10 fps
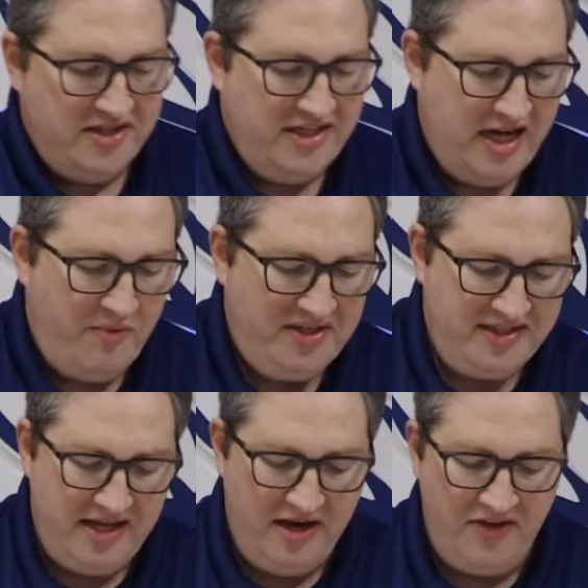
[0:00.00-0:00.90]
can see it would
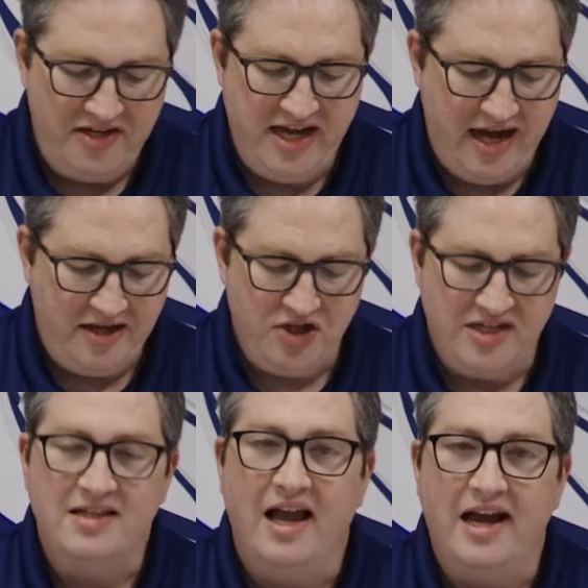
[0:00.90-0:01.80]
sit on the deck
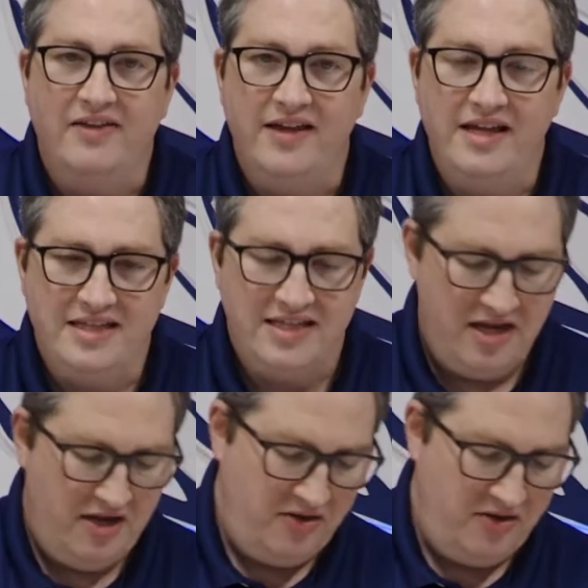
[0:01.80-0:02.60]
just like this.